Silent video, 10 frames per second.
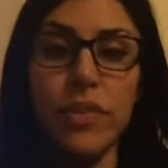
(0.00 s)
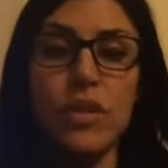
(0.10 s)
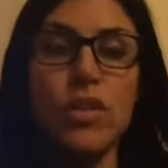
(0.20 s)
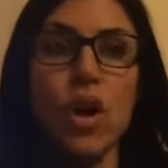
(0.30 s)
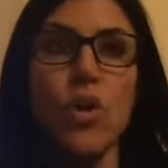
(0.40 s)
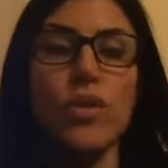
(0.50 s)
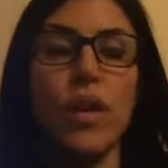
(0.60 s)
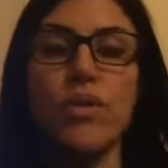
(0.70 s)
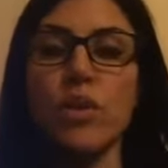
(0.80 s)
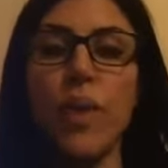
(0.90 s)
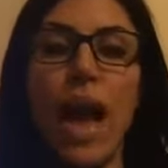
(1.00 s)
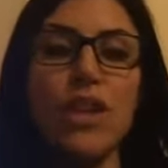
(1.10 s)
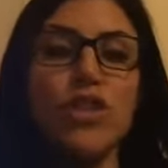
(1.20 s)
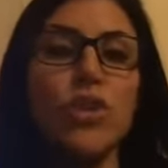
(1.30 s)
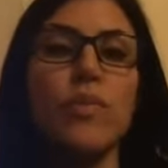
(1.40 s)
So say it was a
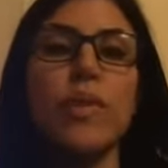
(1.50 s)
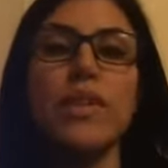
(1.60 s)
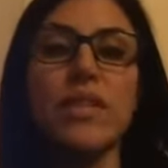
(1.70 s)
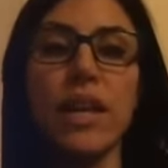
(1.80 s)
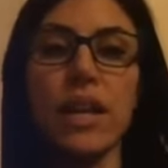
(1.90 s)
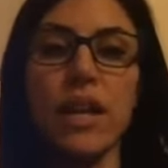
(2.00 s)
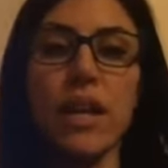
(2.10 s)
rash, you could put skin,